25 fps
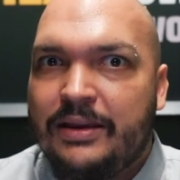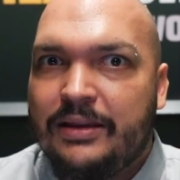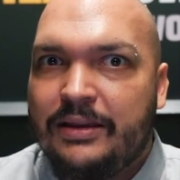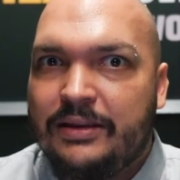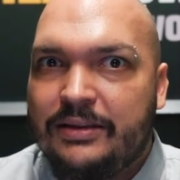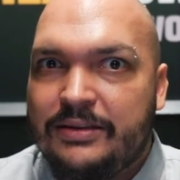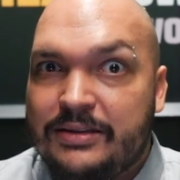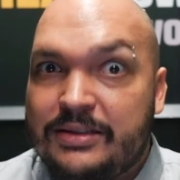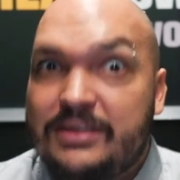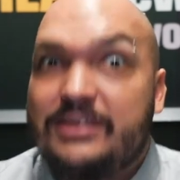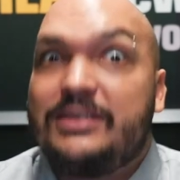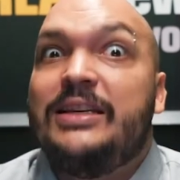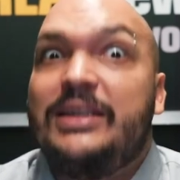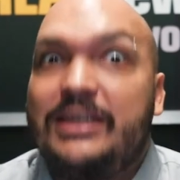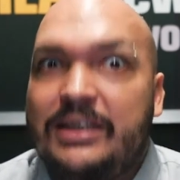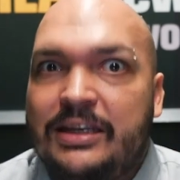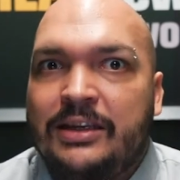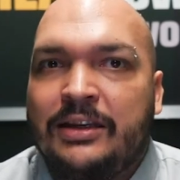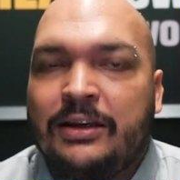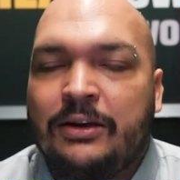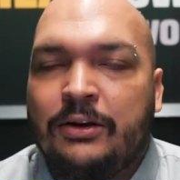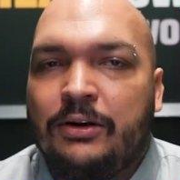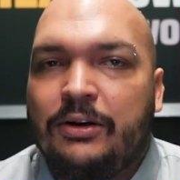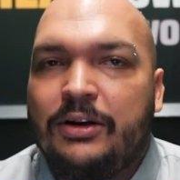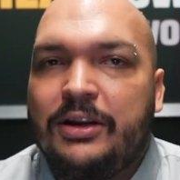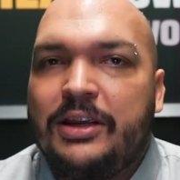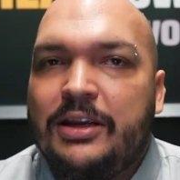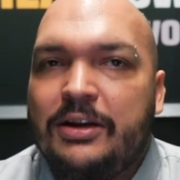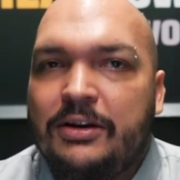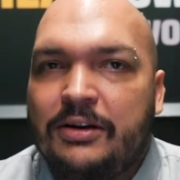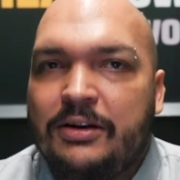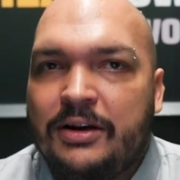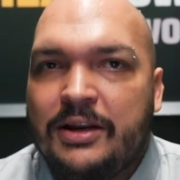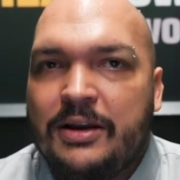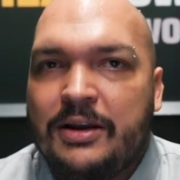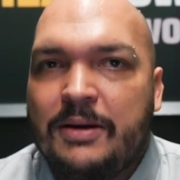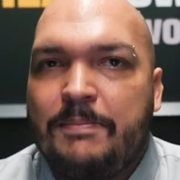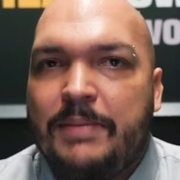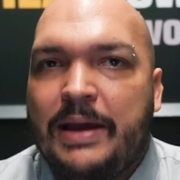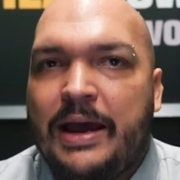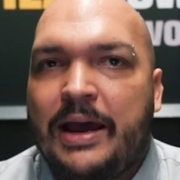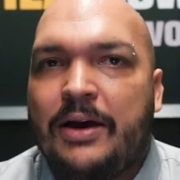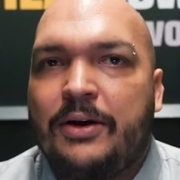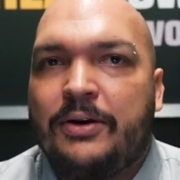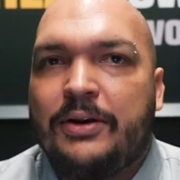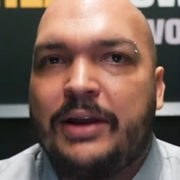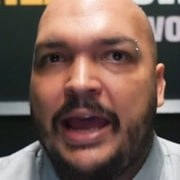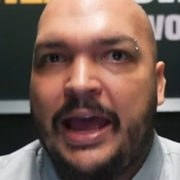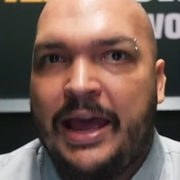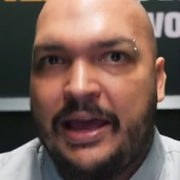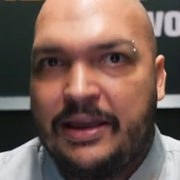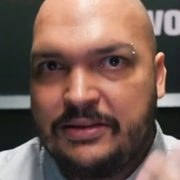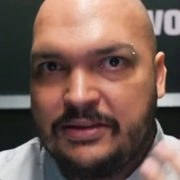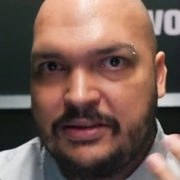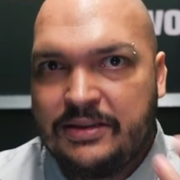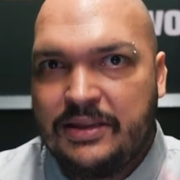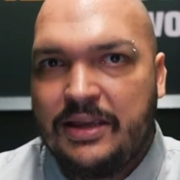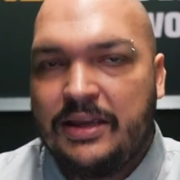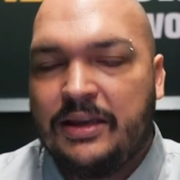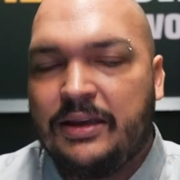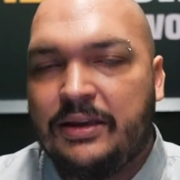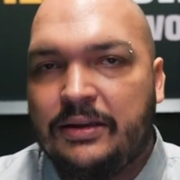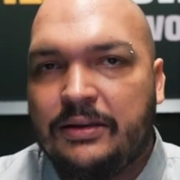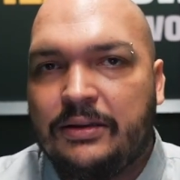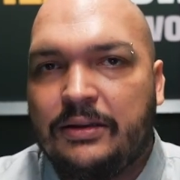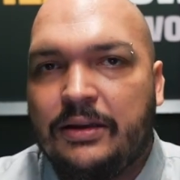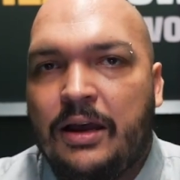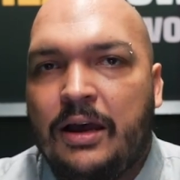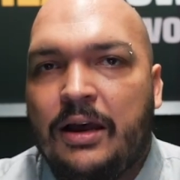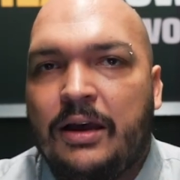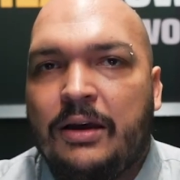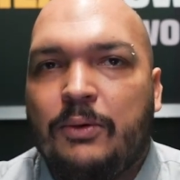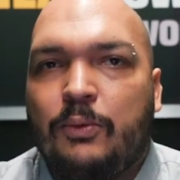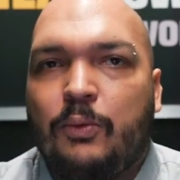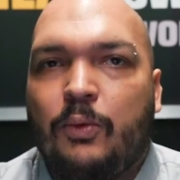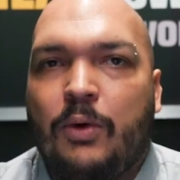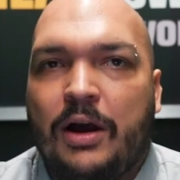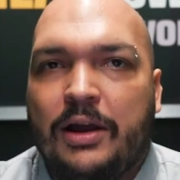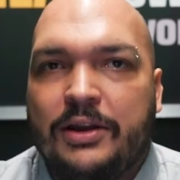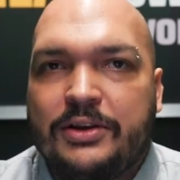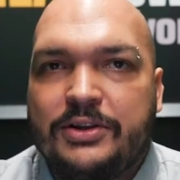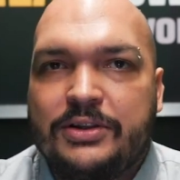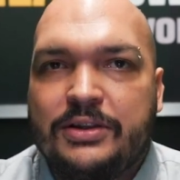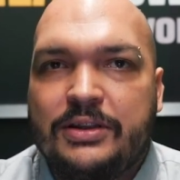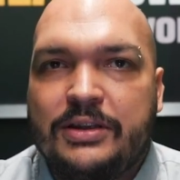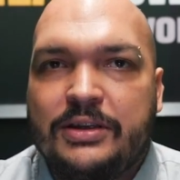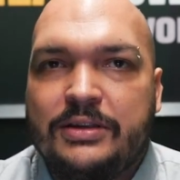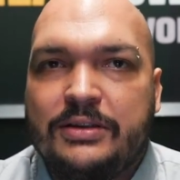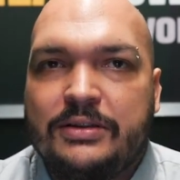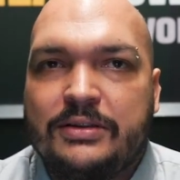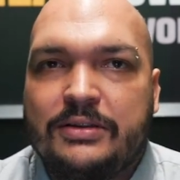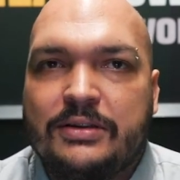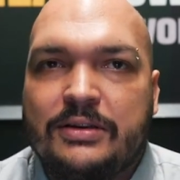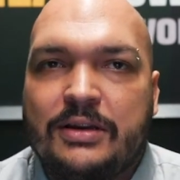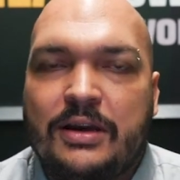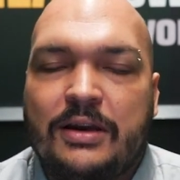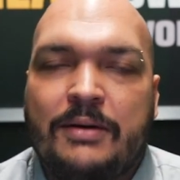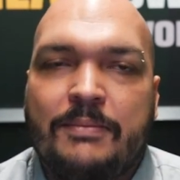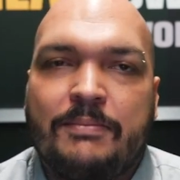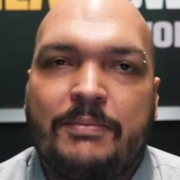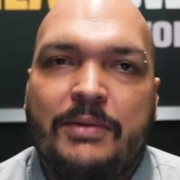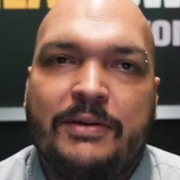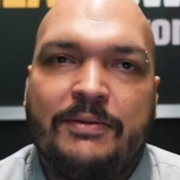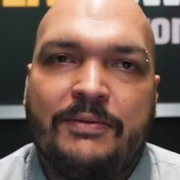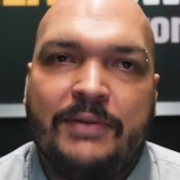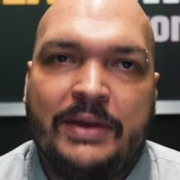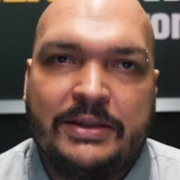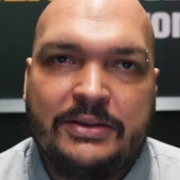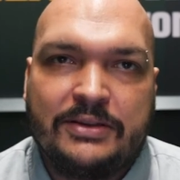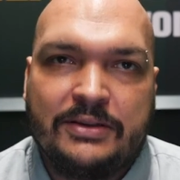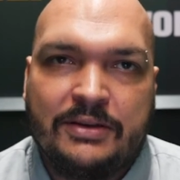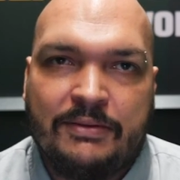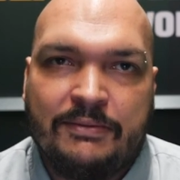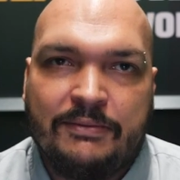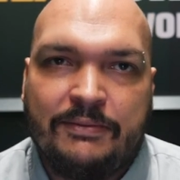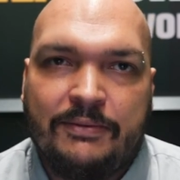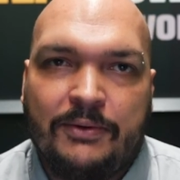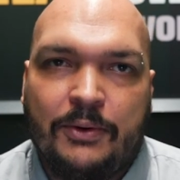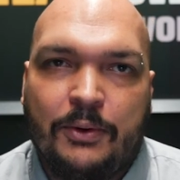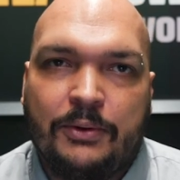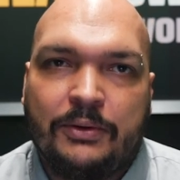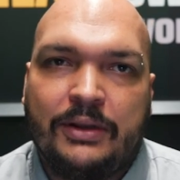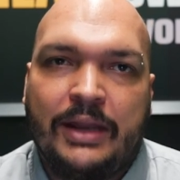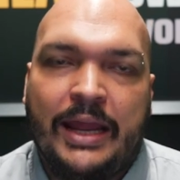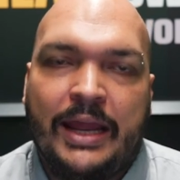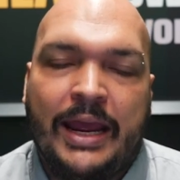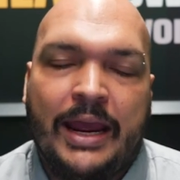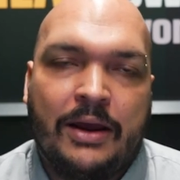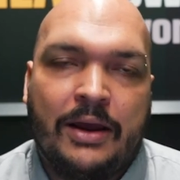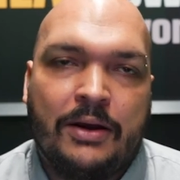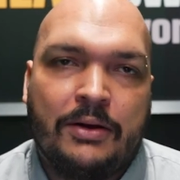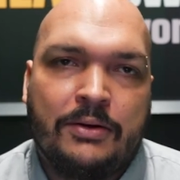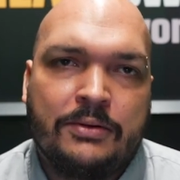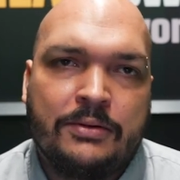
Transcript: seeing or hearing about as they uh, watch these um, events unfold now.